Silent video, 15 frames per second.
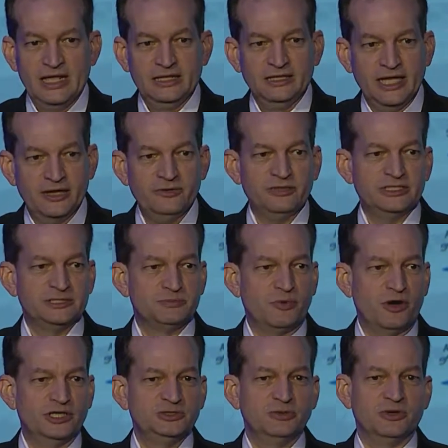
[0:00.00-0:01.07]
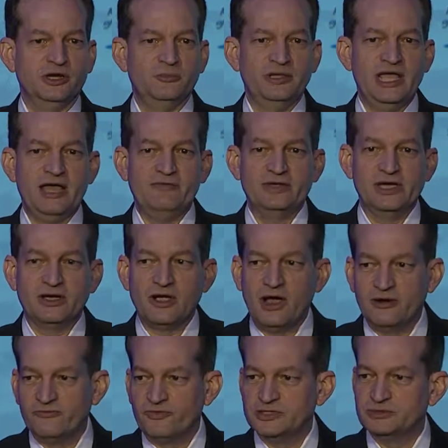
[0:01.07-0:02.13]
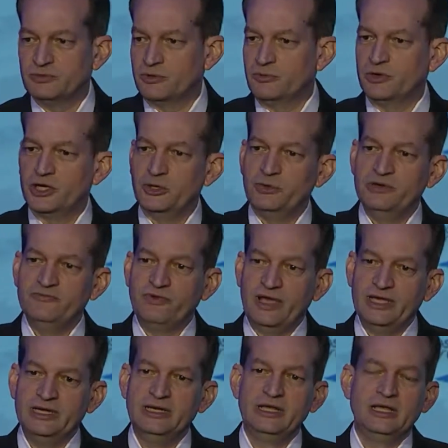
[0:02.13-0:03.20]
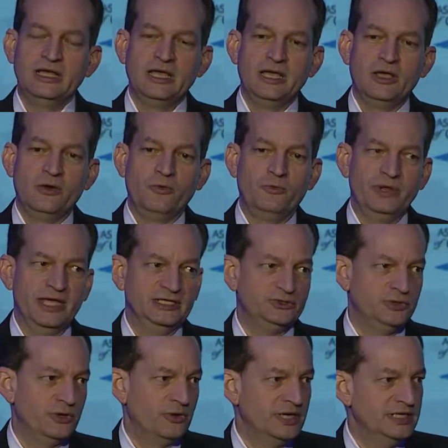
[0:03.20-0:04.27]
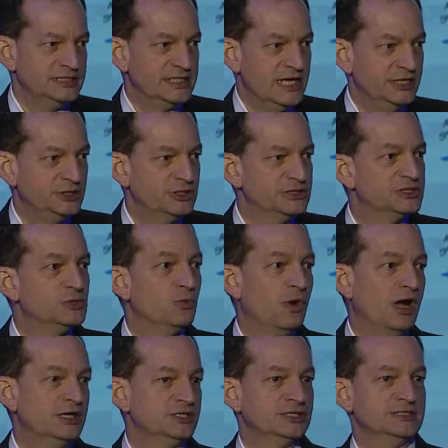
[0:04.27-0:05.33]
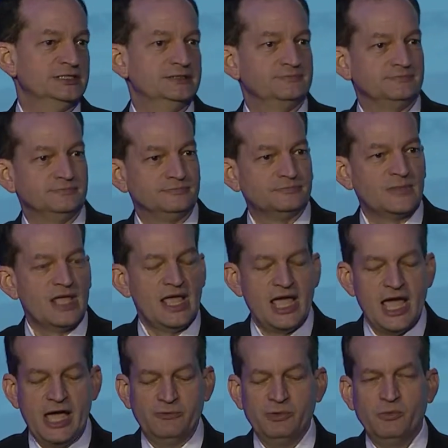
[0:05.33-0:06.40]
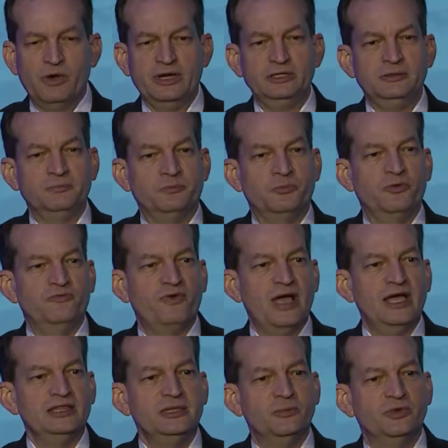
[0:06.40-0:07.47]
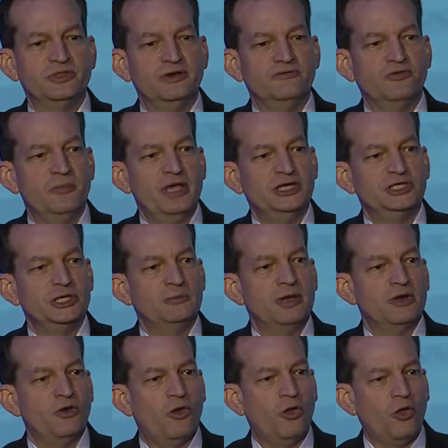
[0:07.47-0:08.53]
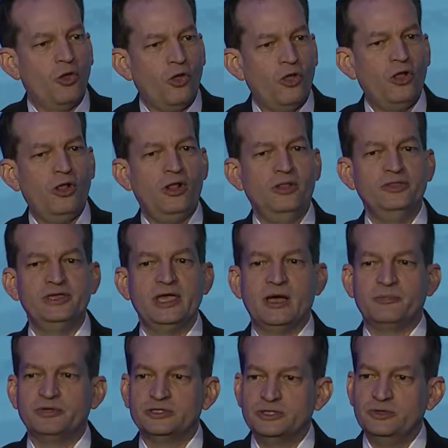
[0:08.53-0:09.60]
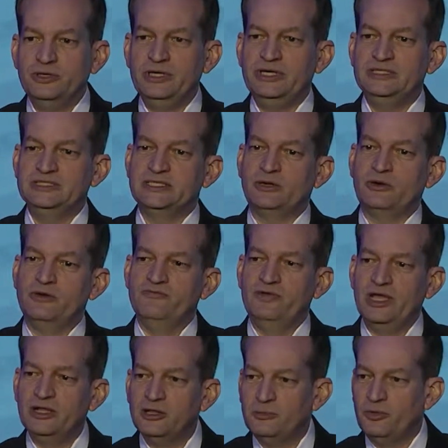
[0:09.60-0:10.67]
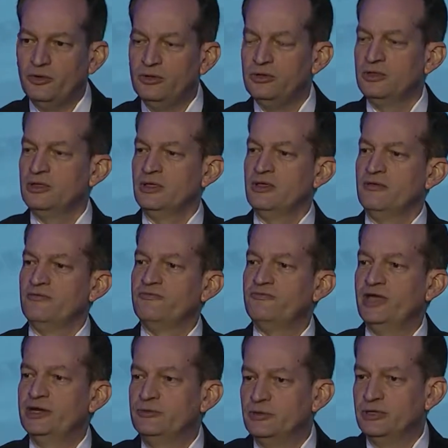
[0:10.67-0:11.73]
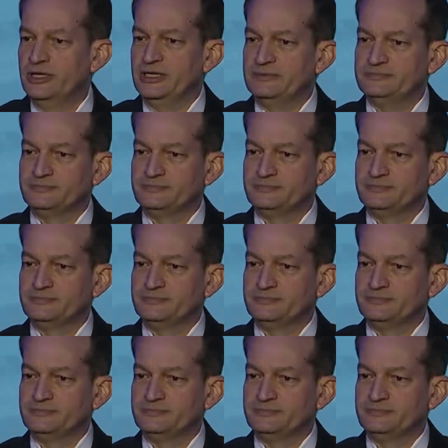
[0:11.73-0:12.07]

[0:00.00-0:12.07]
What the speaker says: Later this March, we're going to be having a conference where we're going to invite reentry organizations to Washington. And we want to provide them with information about all the opportunities that are available federally